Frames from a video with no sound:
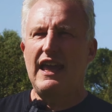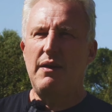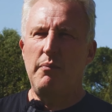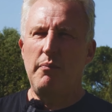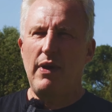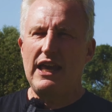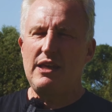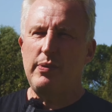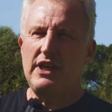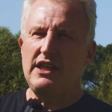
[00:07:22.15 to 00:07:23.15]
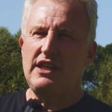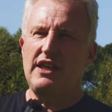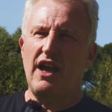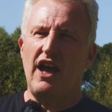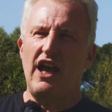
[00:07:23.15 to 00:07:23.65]

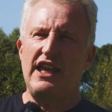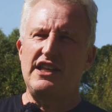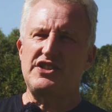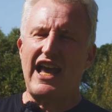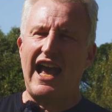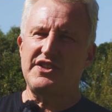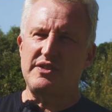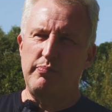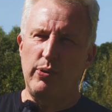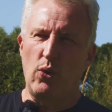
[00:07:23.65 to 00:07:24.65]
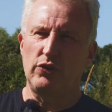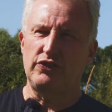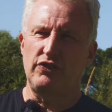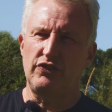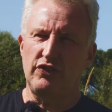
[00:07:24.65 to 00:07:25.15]
maybe it's as
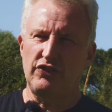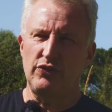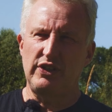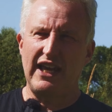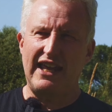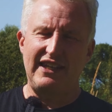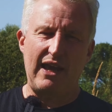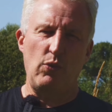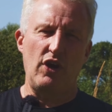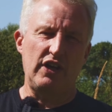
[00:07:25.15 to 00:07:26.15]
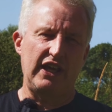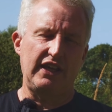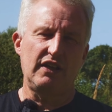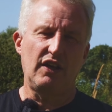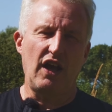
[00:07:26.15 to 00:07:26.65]
important to get
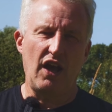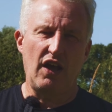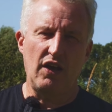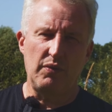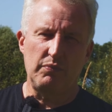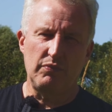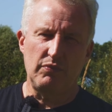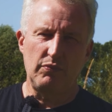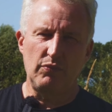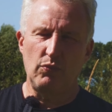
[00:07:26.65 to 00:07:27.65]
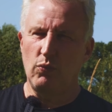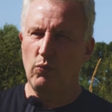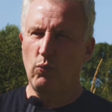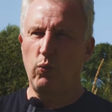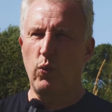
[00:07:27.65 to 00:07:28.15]
networking
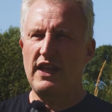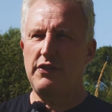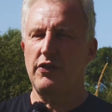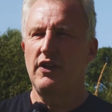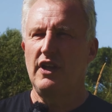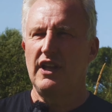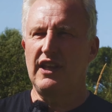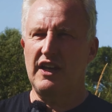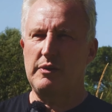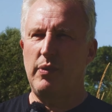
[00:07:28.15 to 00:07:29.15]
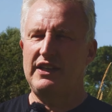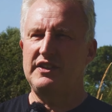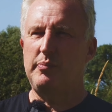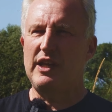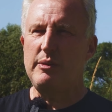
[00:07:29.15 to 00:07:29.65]
with
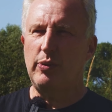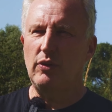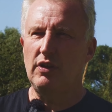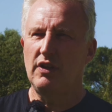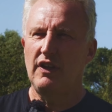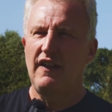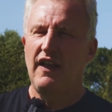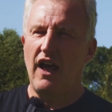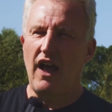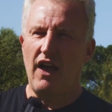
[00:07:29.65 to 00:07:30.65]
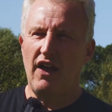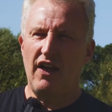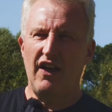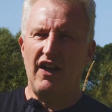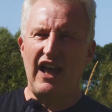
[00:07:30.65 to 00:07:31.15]
like-minded people
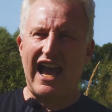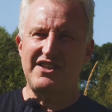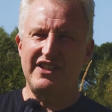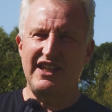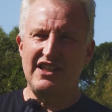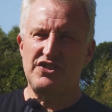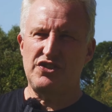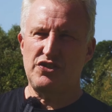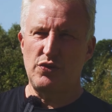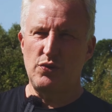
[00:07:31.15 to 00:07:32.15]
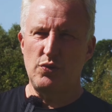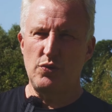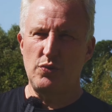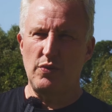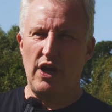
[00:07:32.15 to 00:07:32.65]
as it is
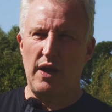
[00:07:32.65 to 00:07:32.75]
to